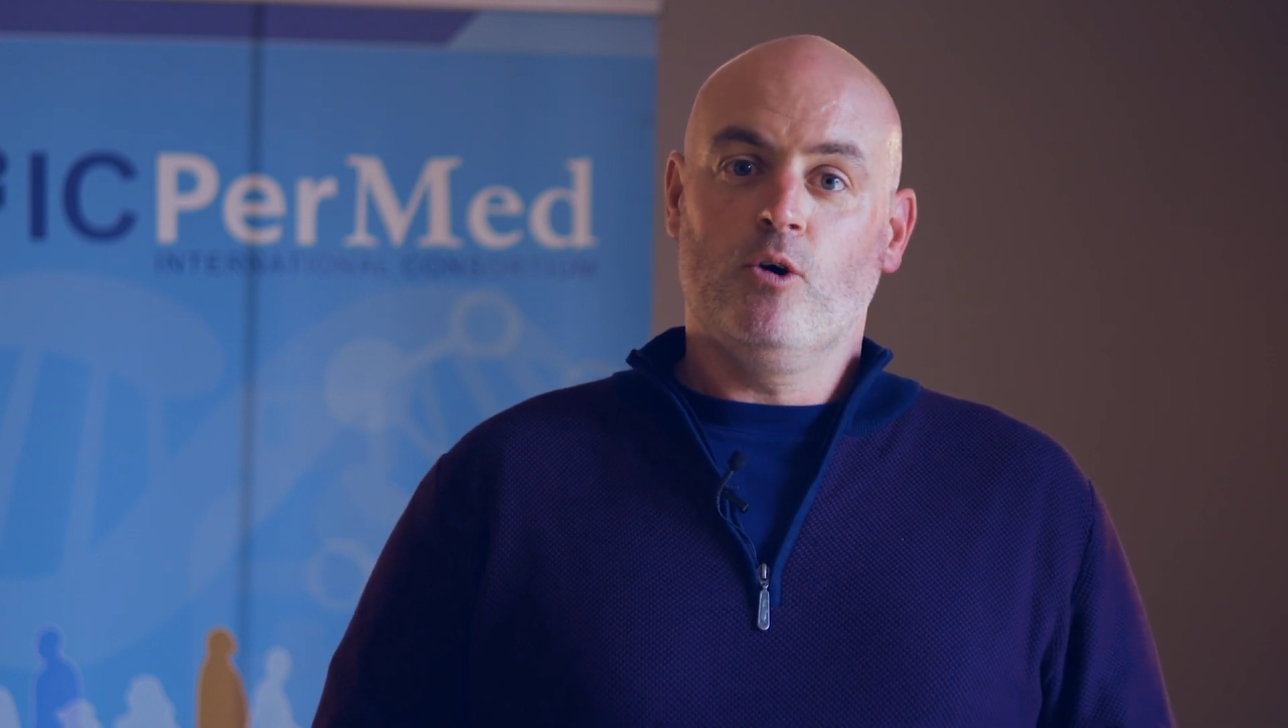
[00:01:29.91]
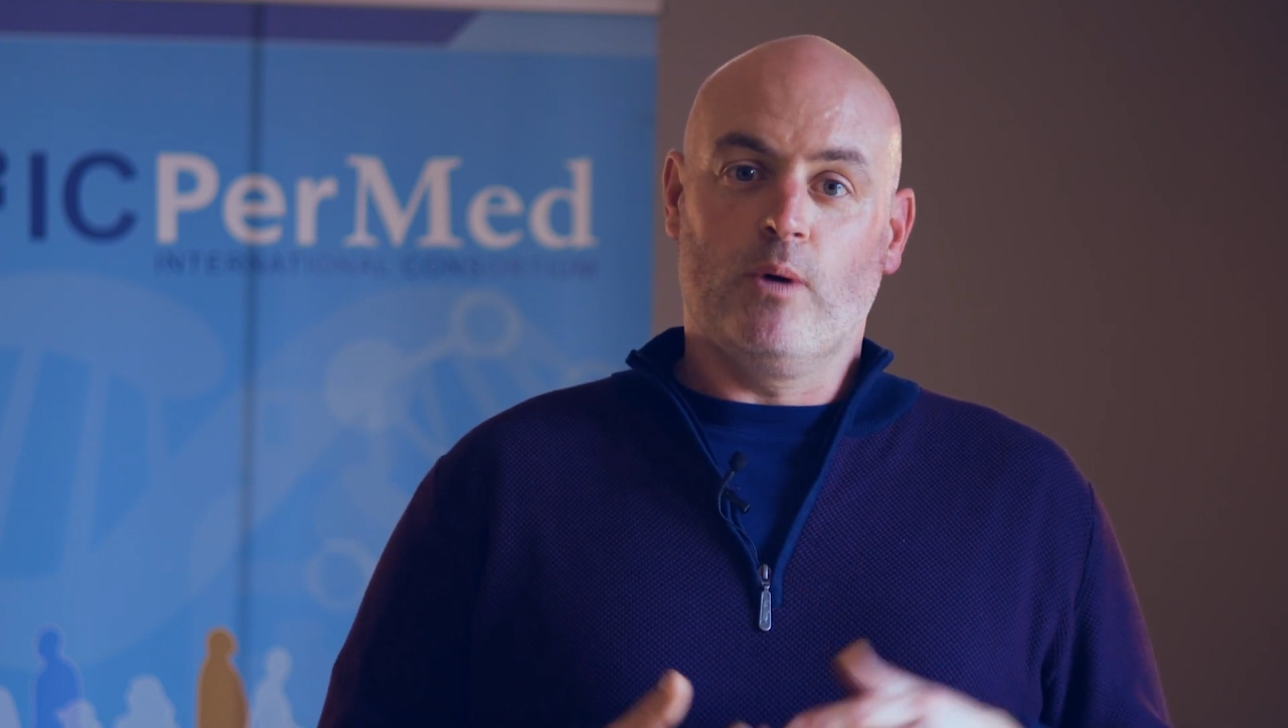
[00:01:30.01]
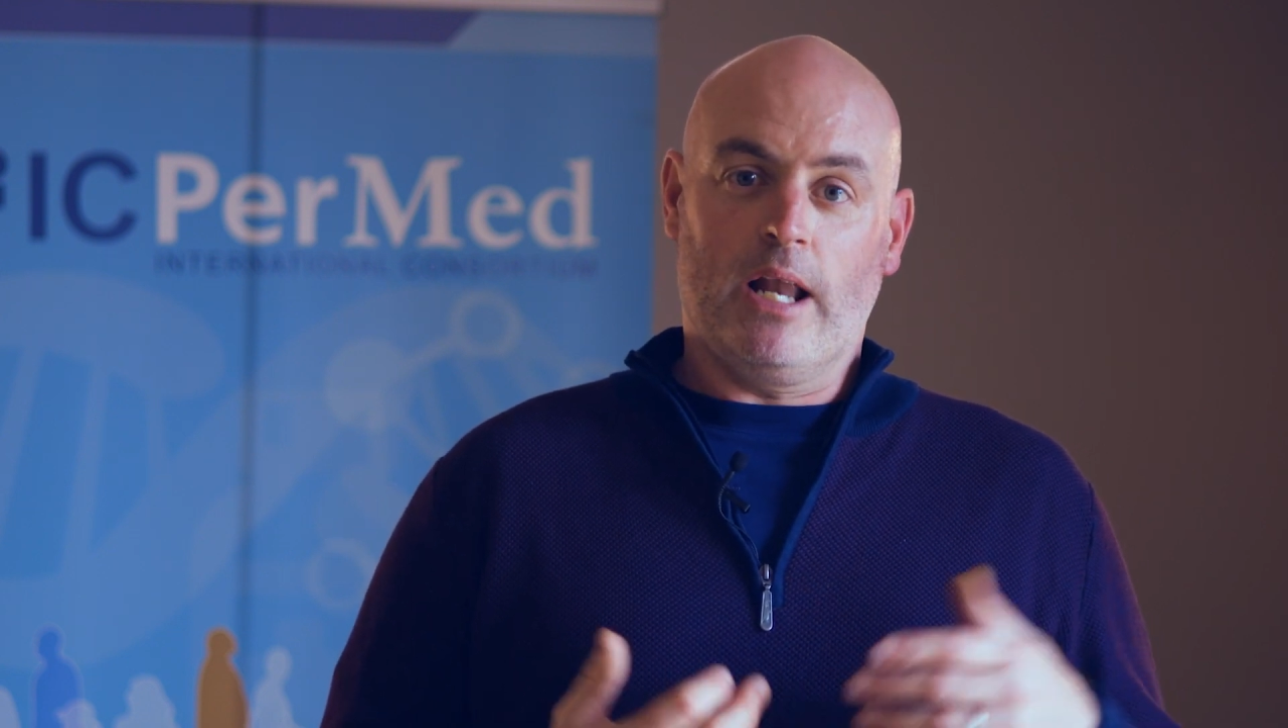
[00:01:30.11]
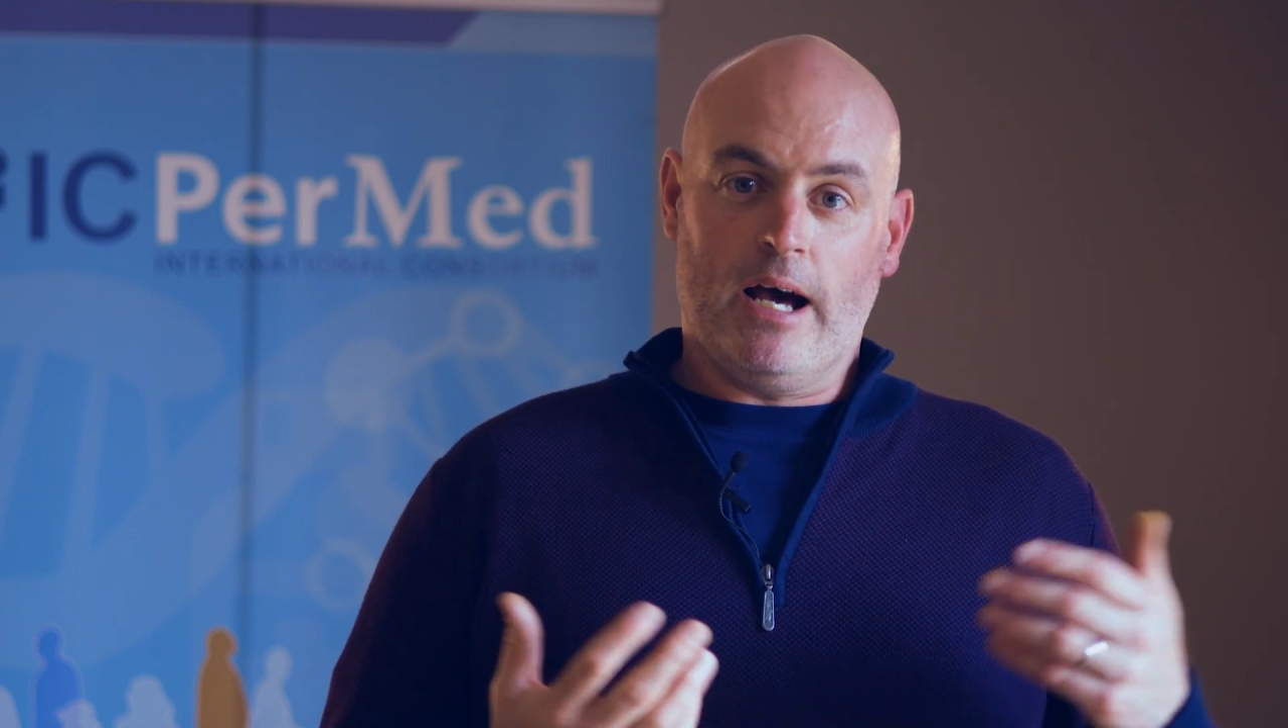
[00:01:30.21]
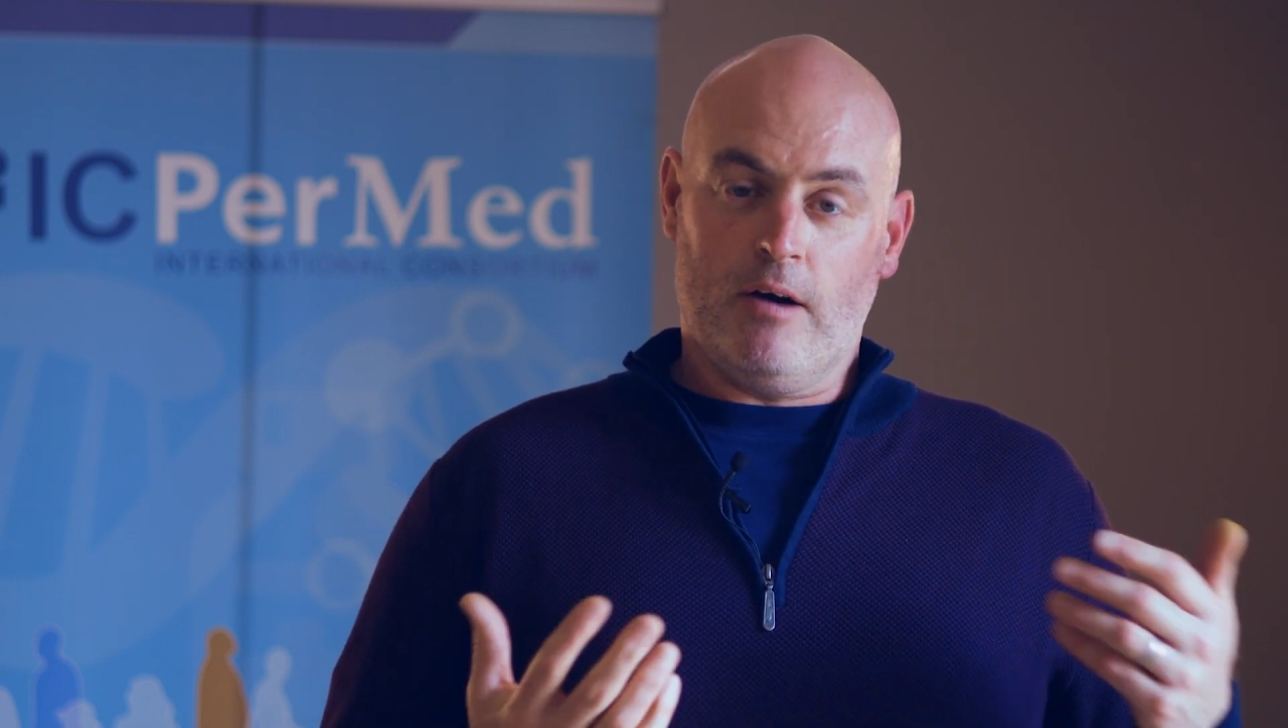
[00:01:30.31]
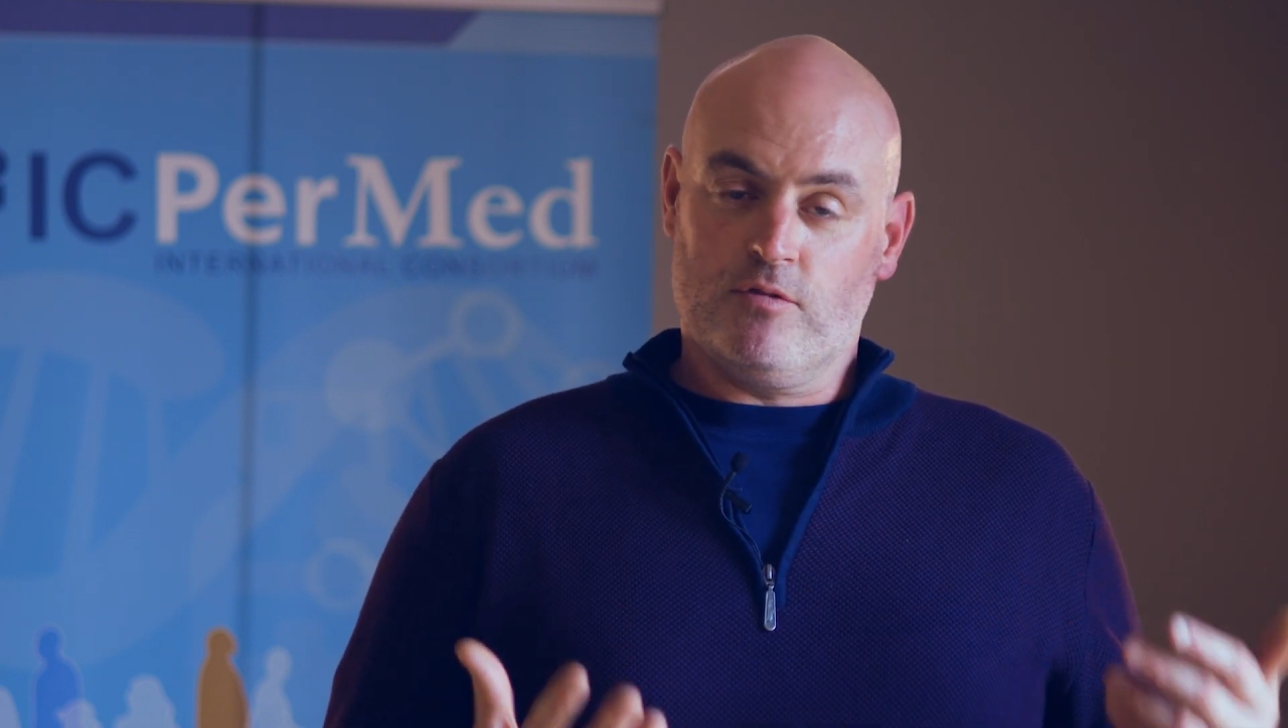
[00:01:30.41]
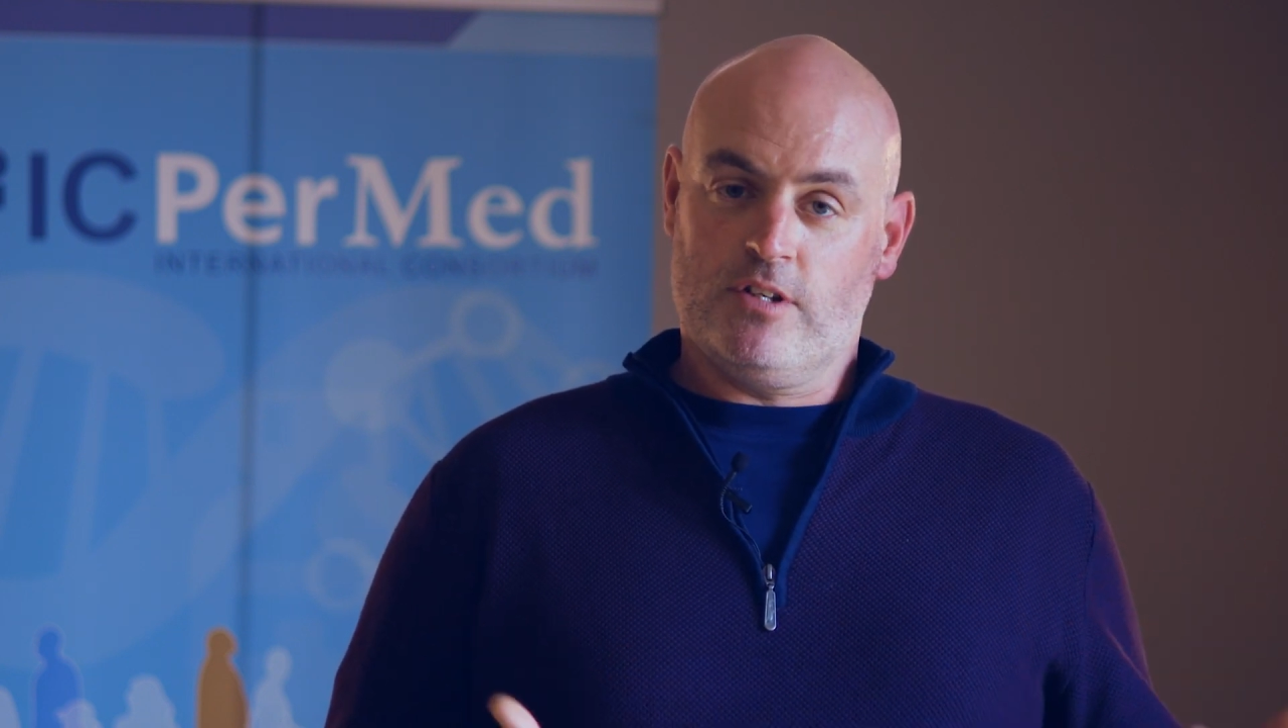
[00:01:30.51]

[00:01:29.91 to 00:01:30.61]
we'll have